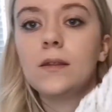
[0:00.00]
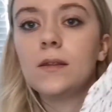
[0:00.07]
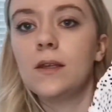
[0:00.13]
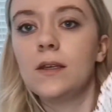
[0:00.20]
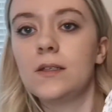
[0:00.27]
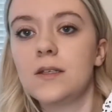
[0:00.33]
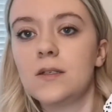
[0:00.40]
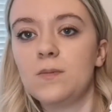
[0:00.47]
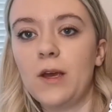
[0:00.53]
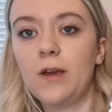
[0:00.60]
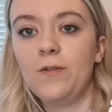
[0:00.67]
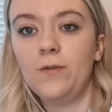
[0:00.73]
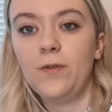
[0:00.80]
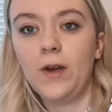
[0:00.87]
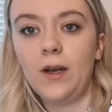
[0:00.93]
This is my
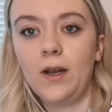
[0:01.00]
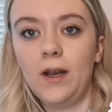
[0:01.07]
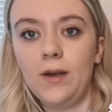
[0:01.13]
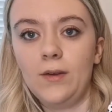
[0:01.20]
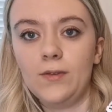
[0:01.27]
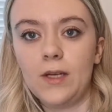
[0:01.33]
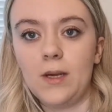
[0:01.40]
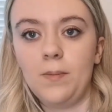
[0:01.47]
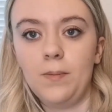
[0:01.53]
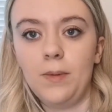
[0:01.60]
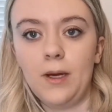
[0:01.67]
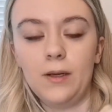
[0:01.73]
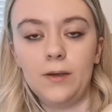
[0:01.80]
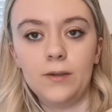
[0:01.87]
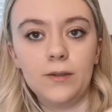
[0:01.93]
front left-hand
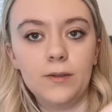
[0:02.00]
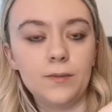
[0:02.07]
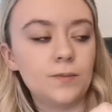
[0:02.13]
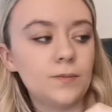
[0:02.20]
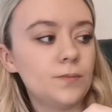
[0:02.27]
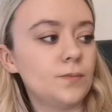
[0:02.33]
panel.